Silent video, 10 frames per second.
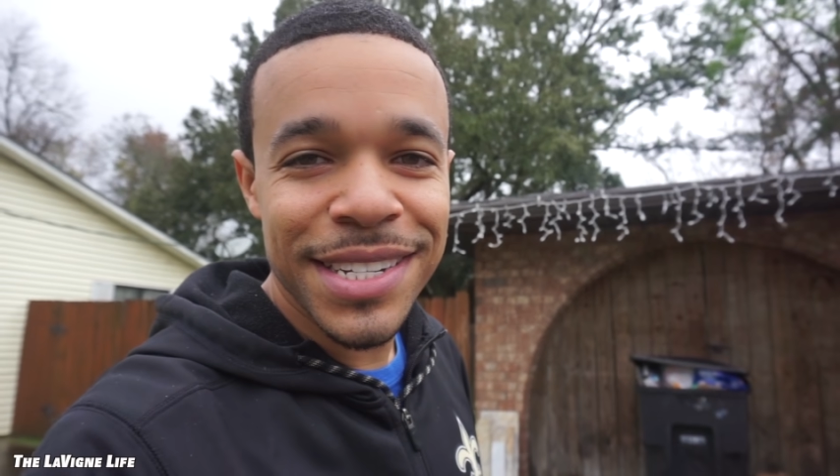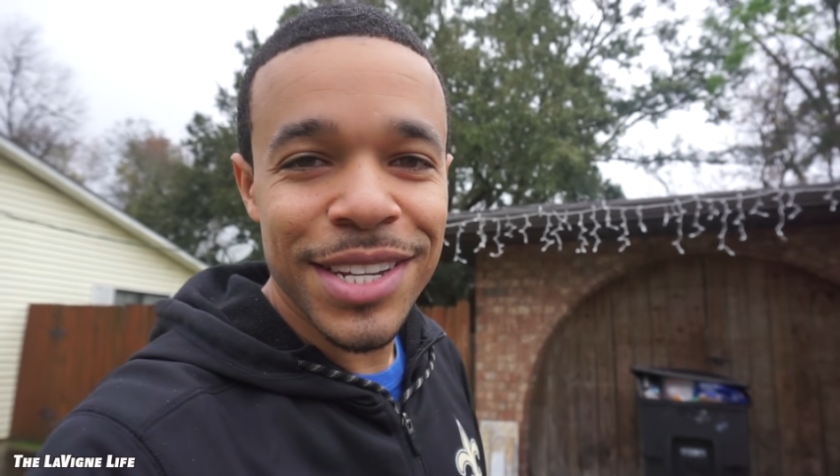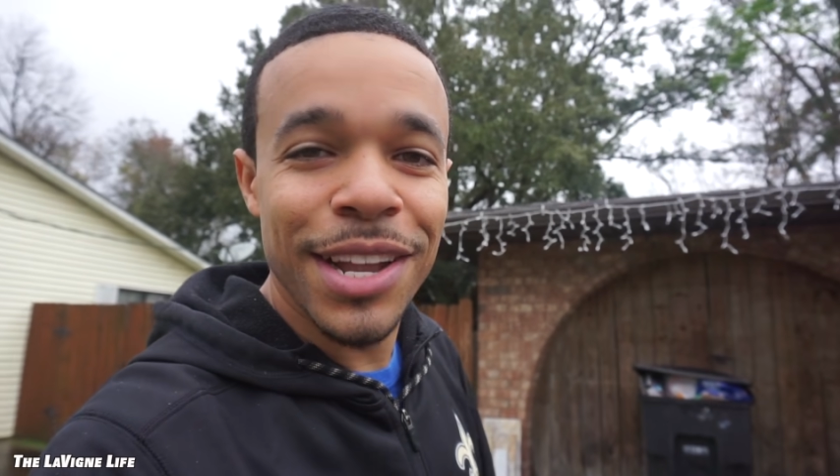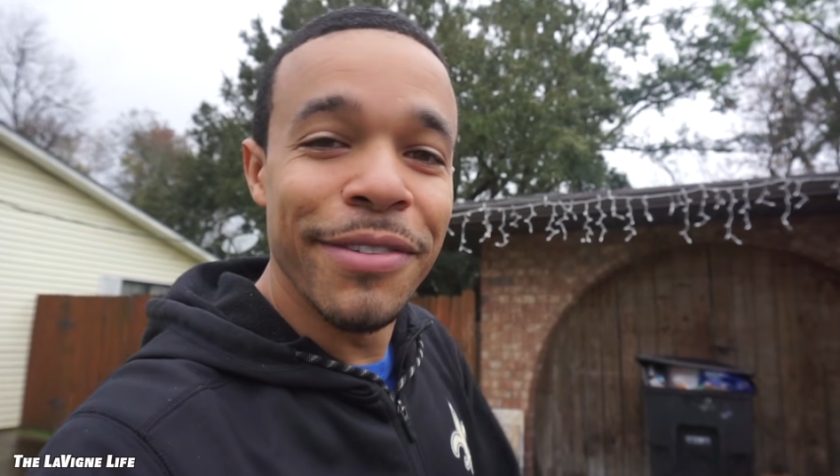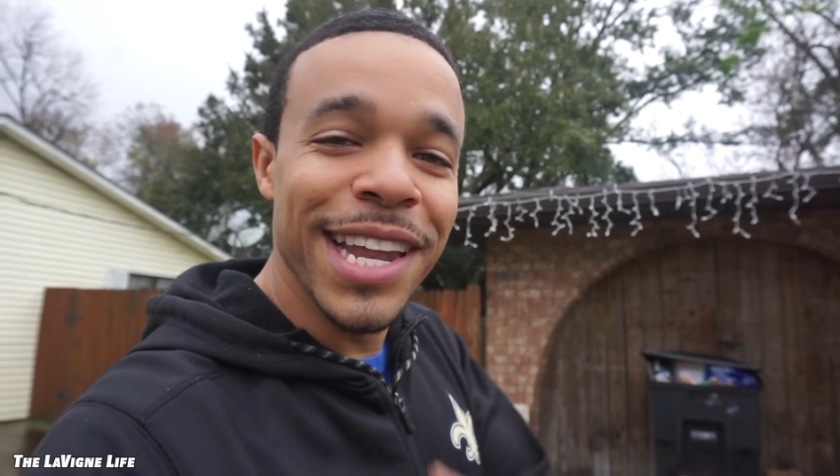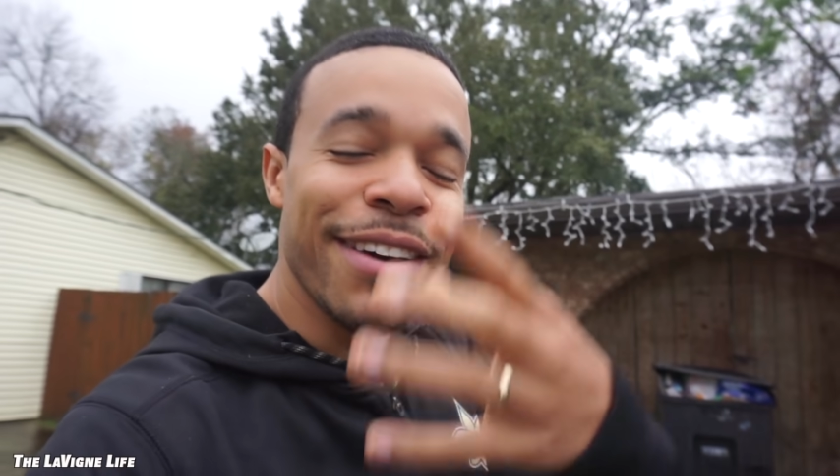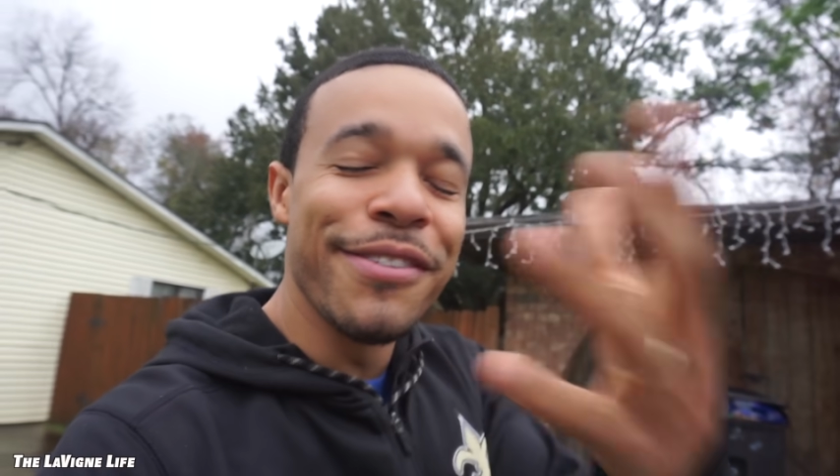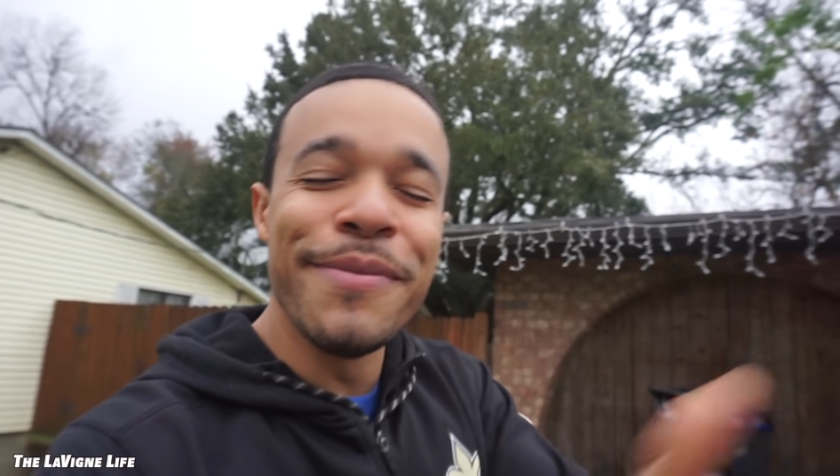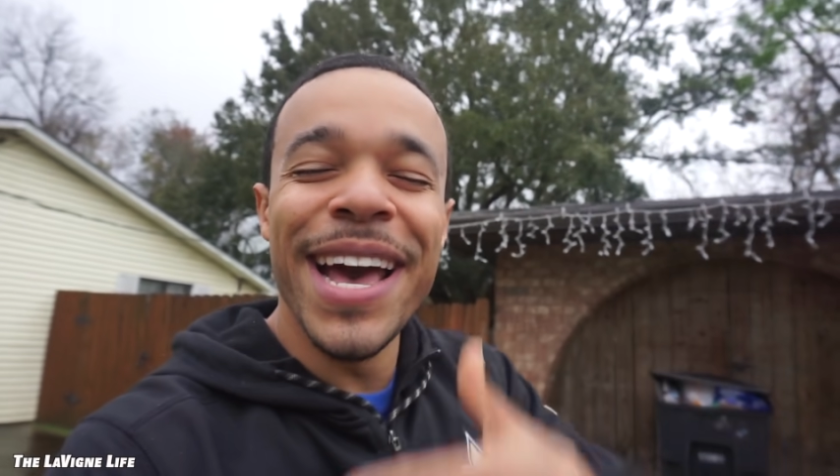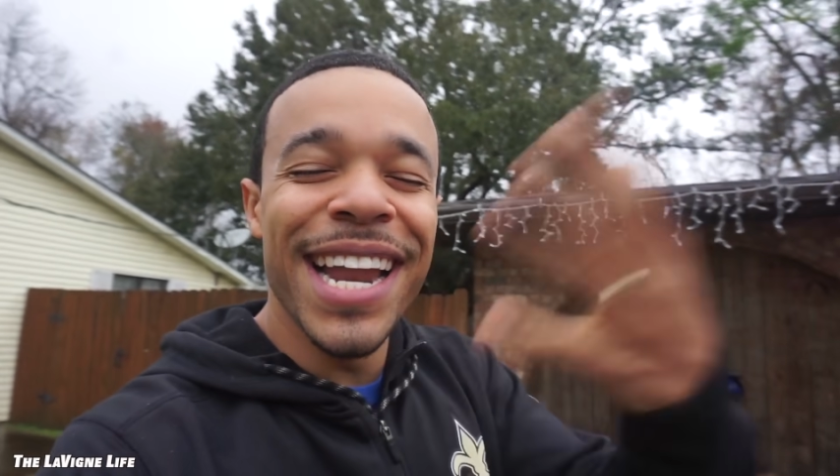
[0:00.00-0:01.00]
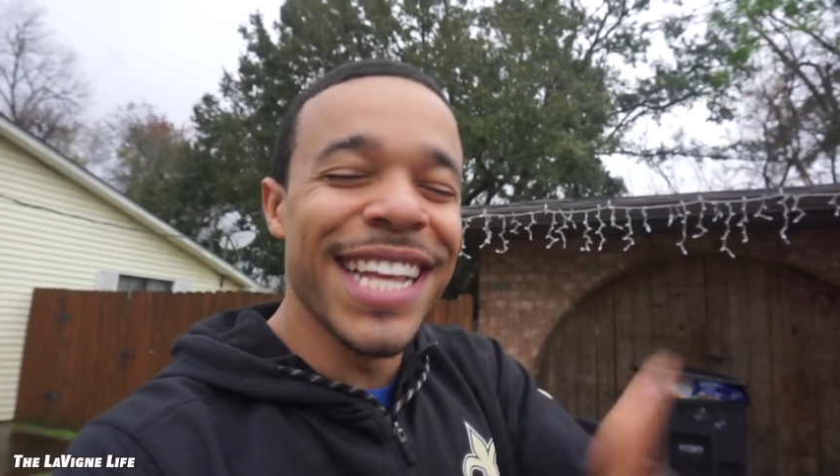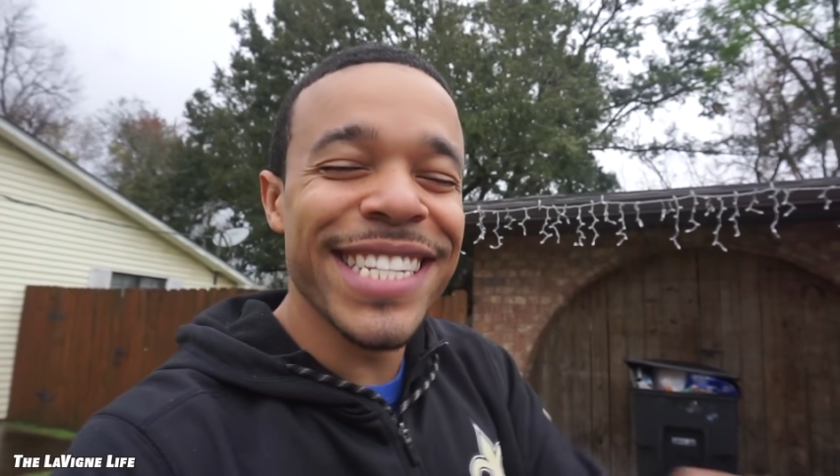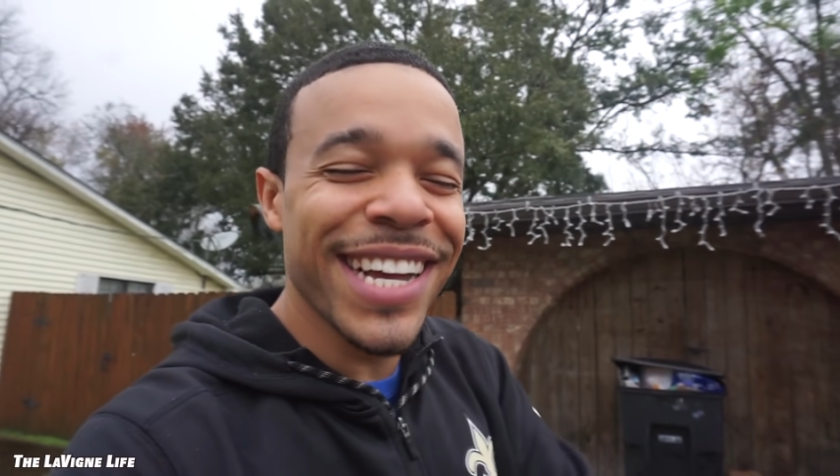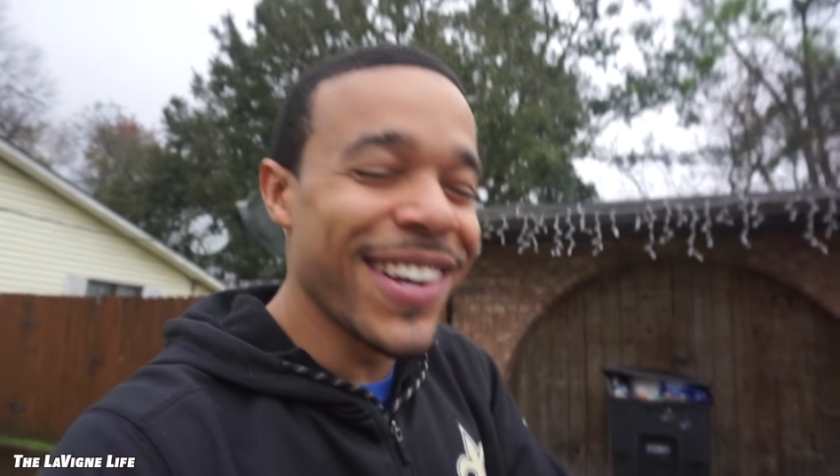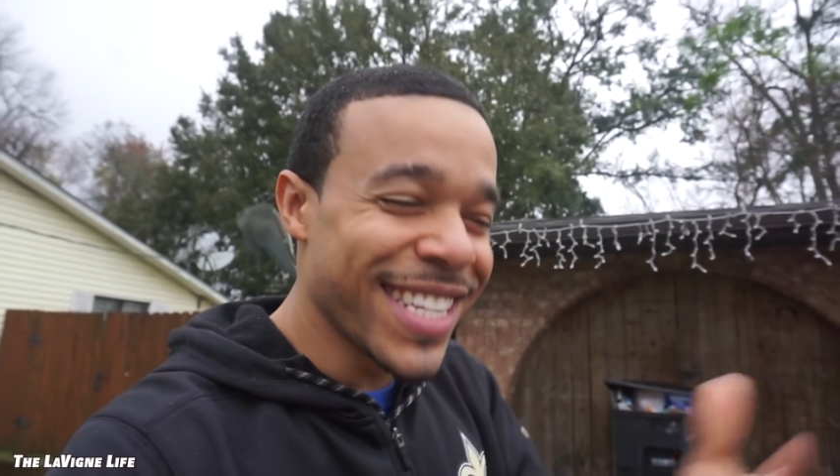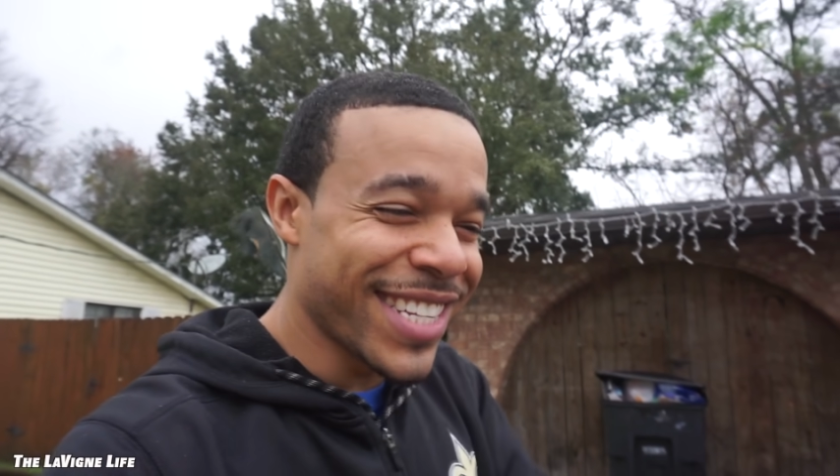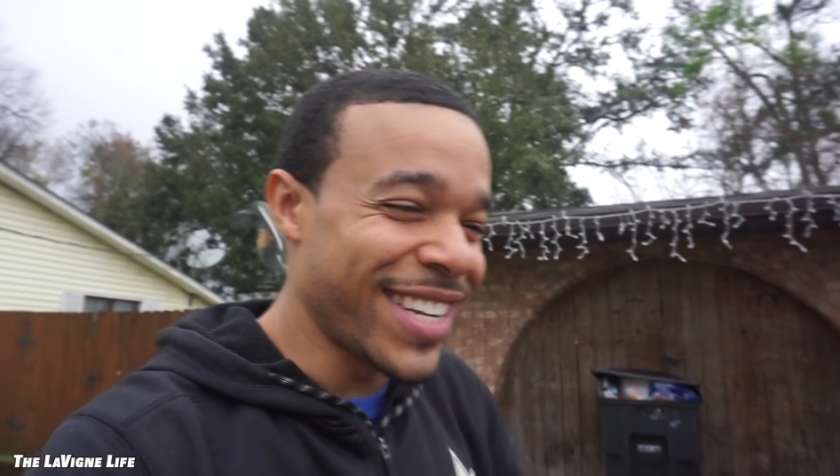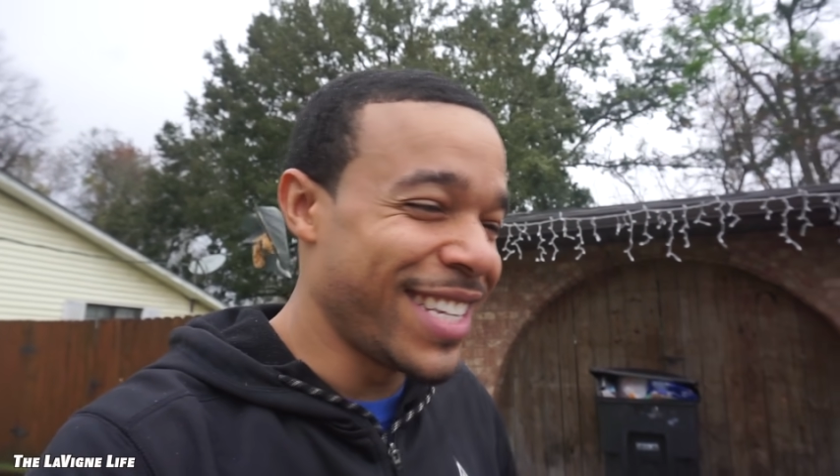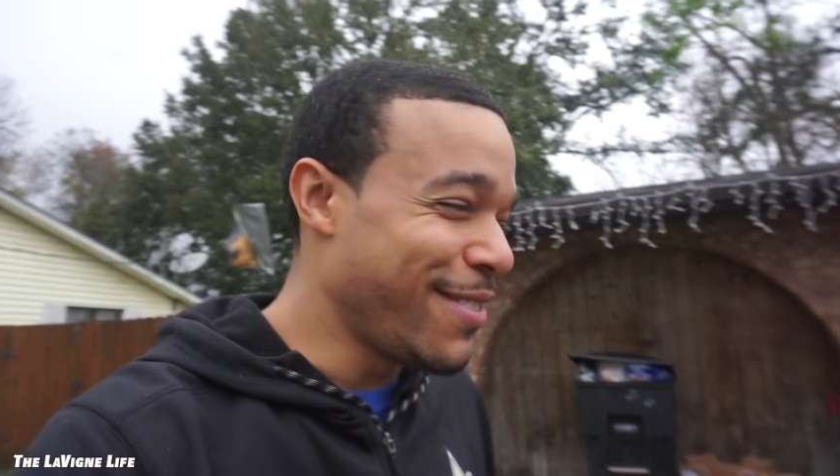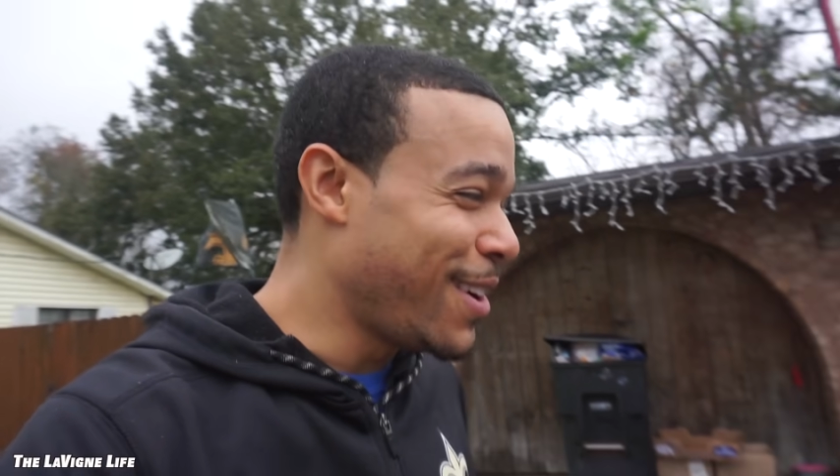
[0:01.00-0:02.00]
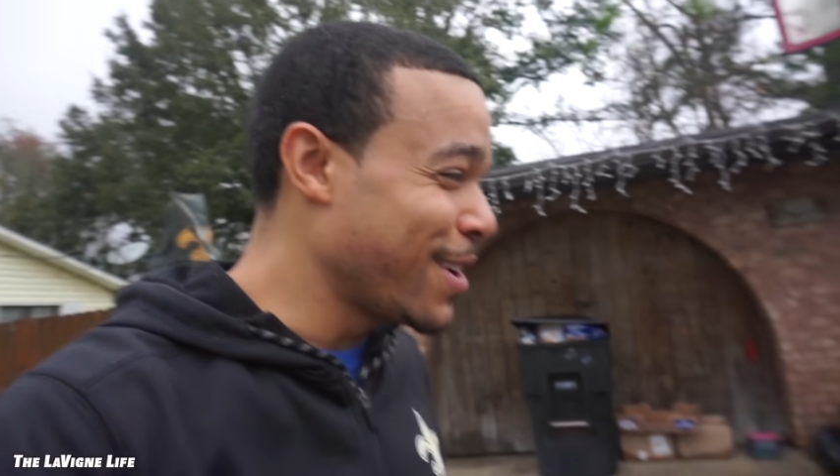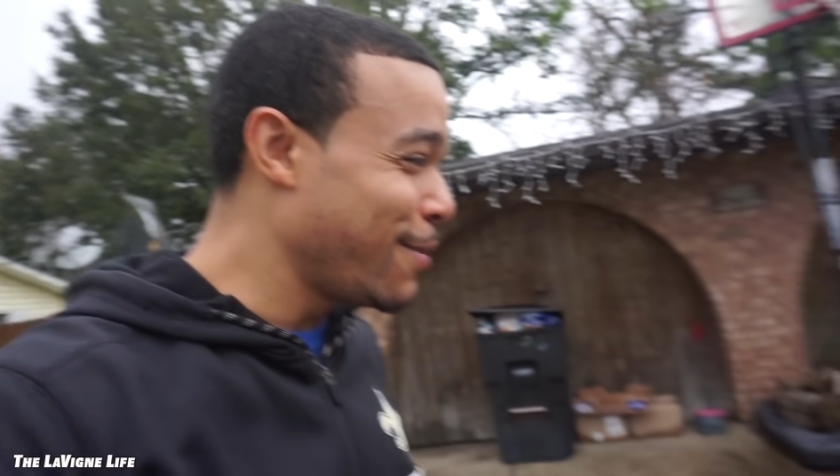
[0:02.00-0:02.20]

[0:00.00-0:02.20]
So LaVigne Life, we man, let's go, let's start this vlog.